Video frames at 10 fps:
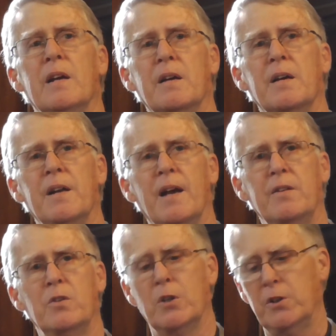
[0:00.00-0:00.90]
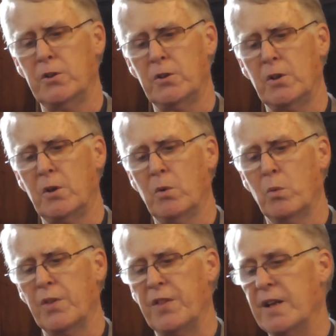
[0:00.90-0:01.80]
It connects us
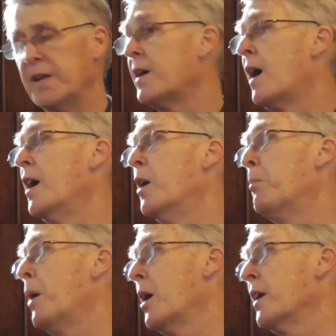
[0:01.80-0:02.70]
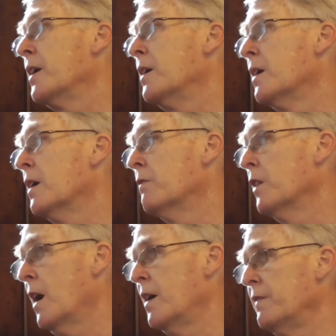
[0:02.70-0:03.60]
with the entire body
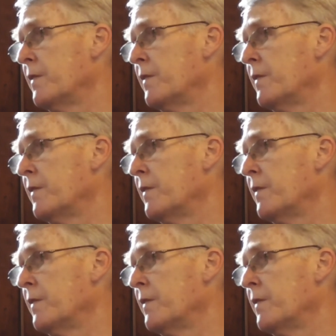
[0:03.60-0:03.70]
of life.